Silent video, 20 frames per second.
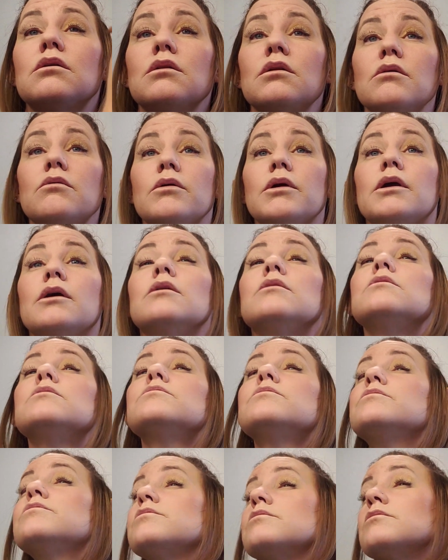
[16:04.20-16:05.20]
There we go.
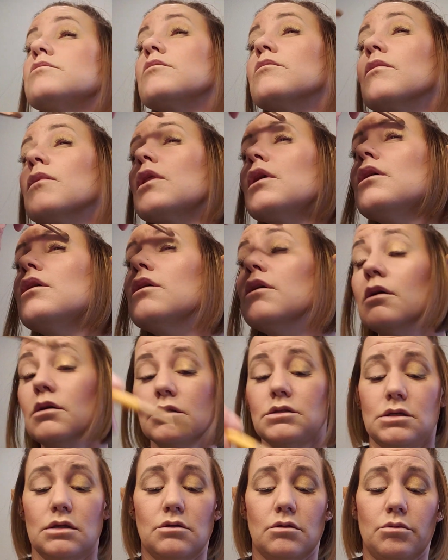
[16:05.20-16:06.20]

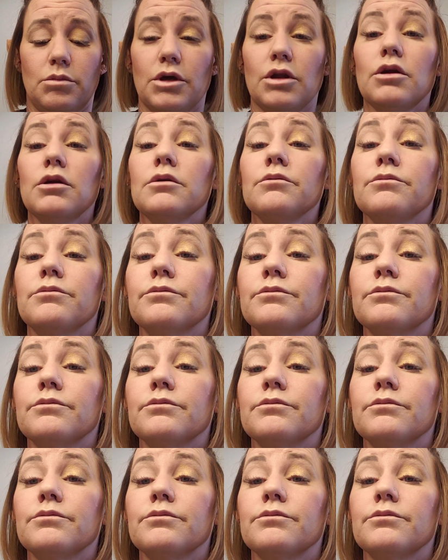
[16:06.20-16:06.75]
It's better.